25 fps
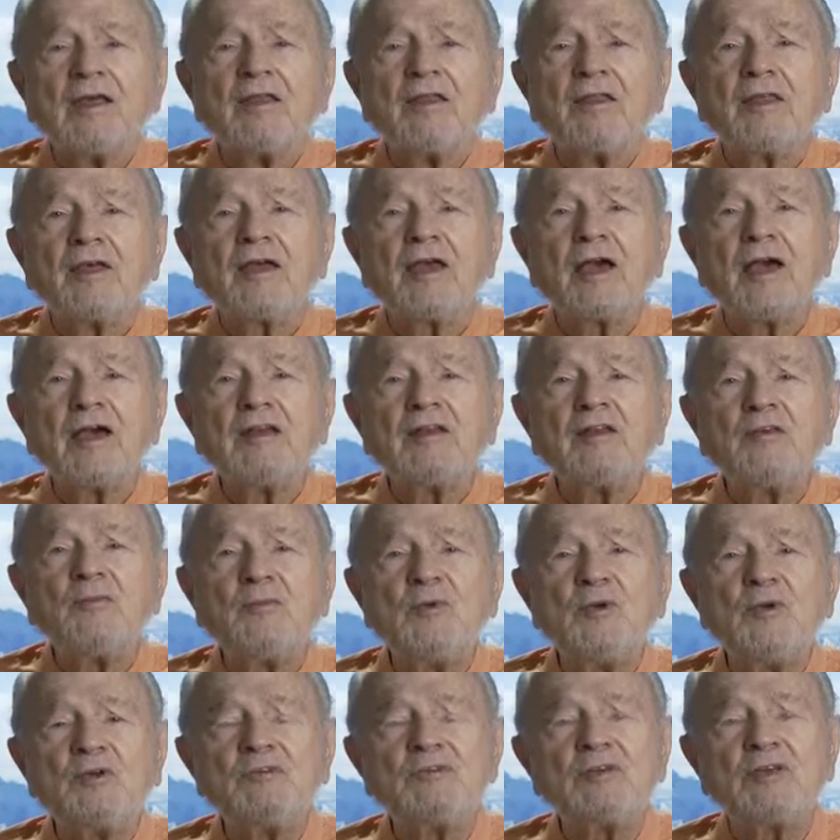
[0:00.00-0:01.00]
The kind of
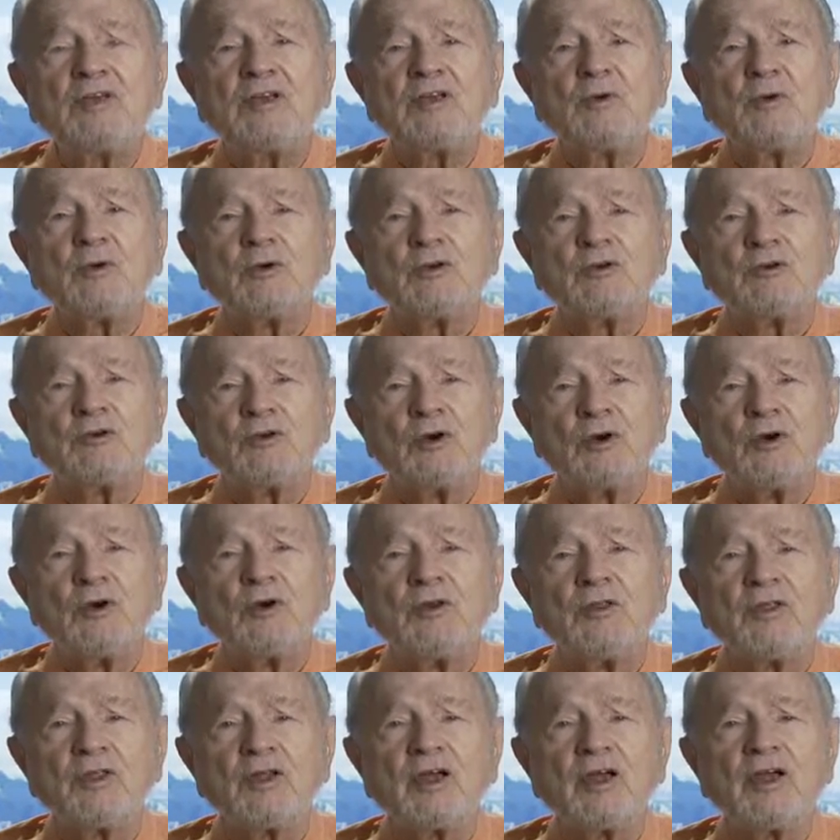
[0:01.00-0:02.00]
music you
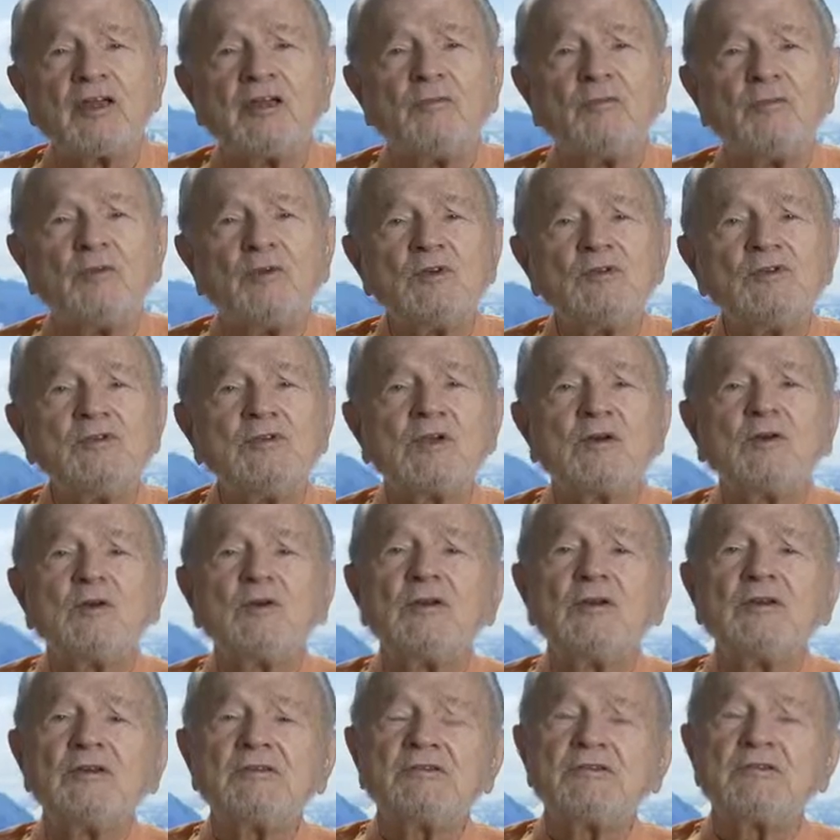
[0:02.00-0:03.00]
enjoy, the kind of music you
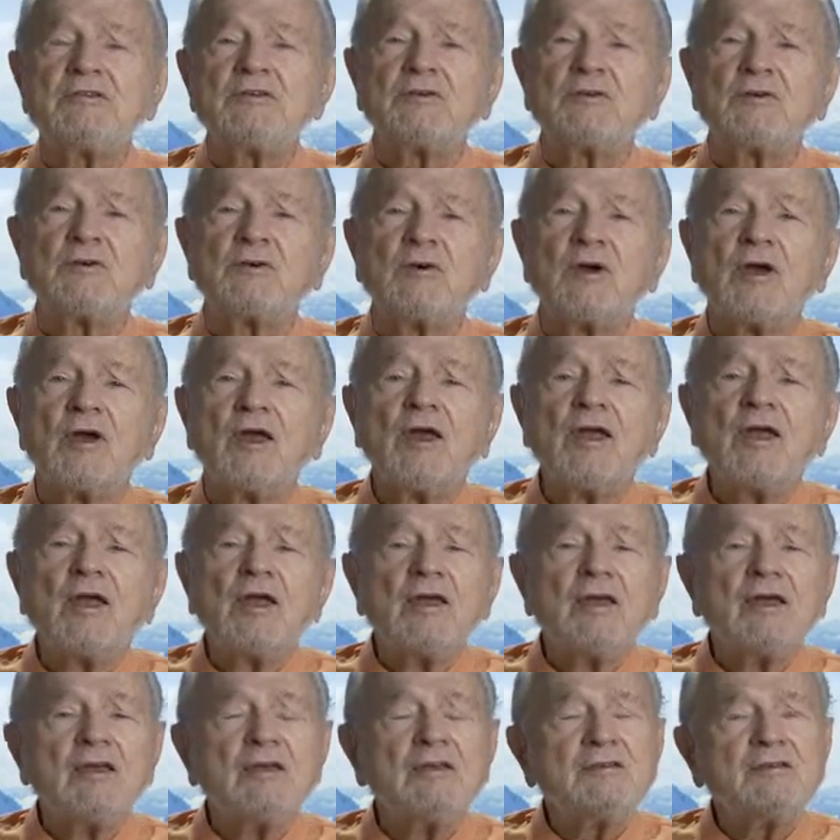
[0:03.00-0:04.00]
listen to,
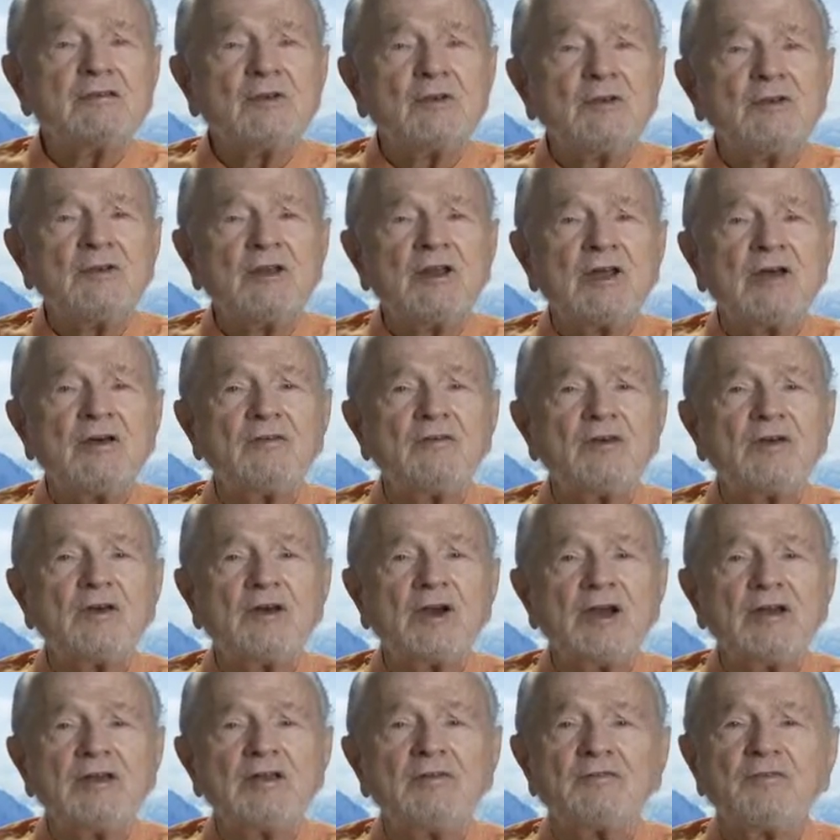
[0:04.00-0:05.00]
is going to have a
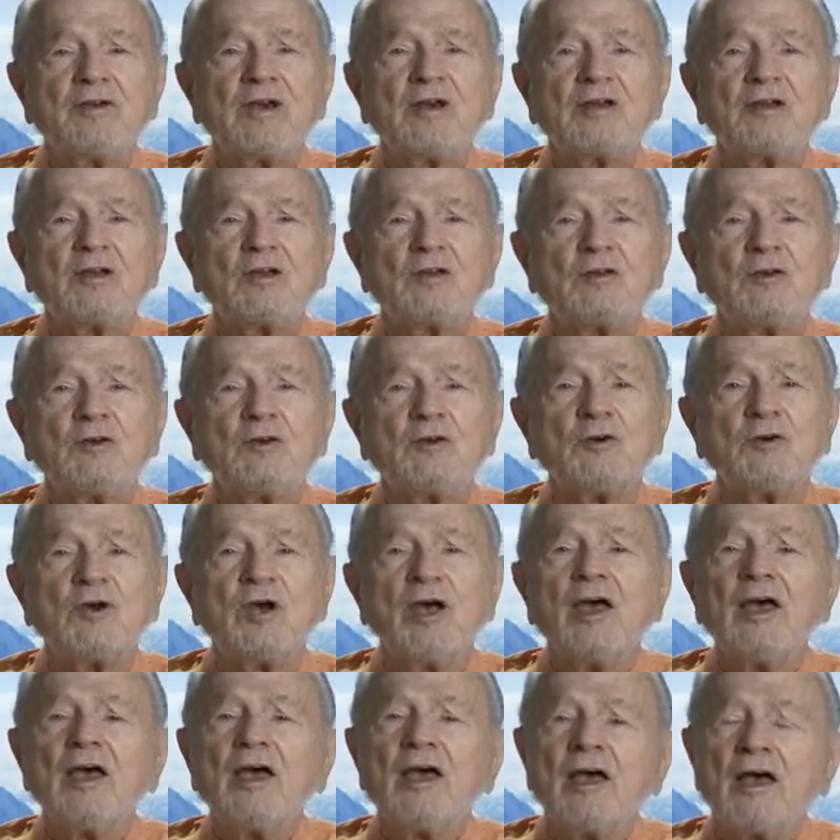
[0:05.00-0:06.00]
great effect on you
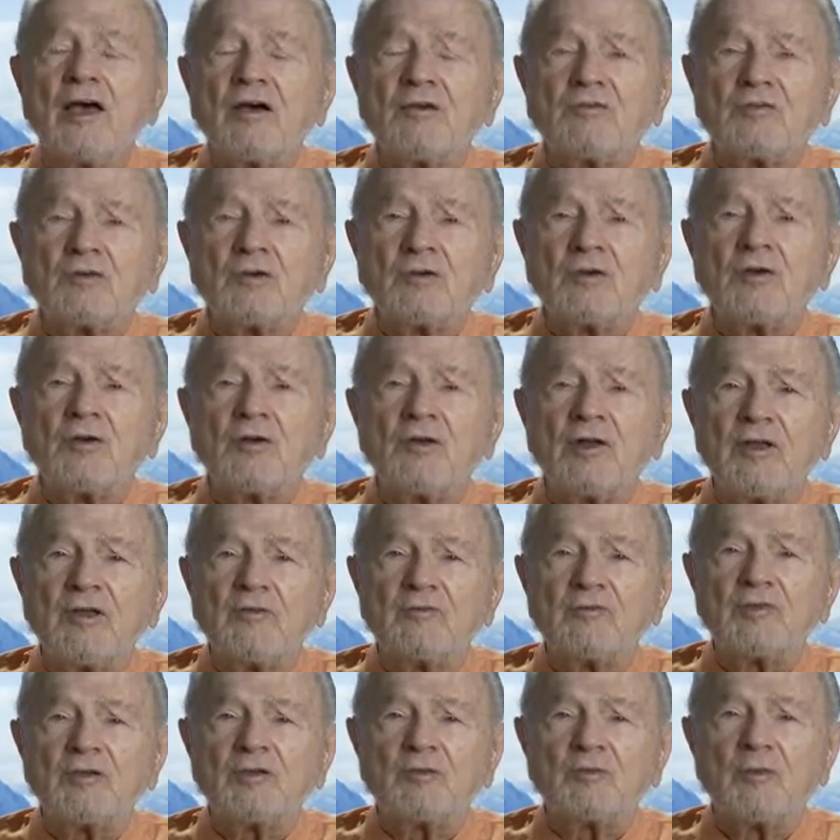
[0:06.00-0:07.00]
after you
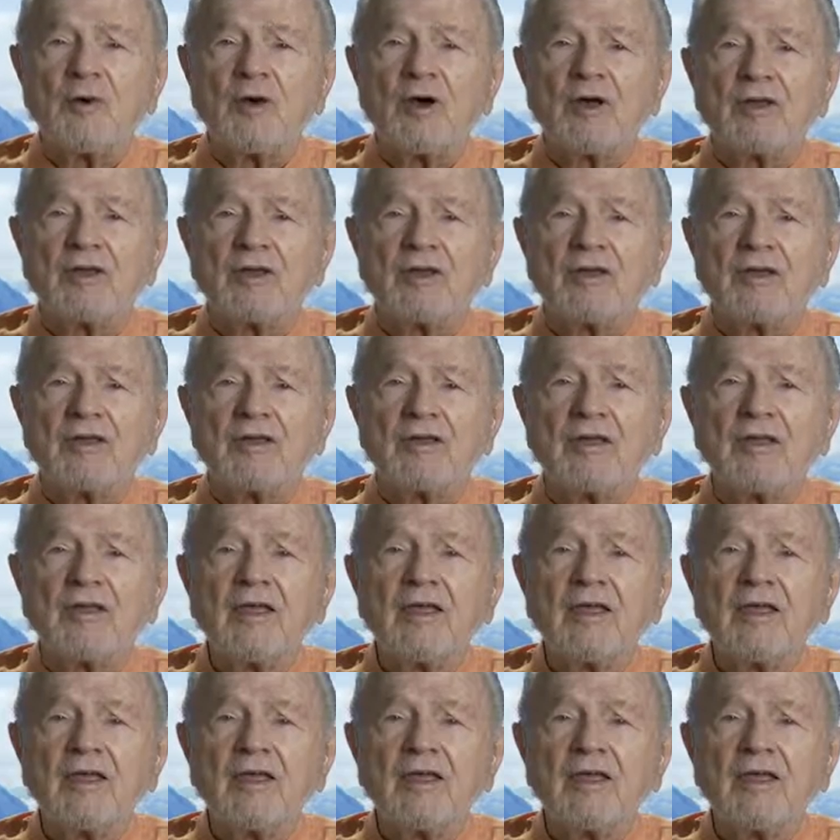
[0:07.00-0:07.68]
leave this body.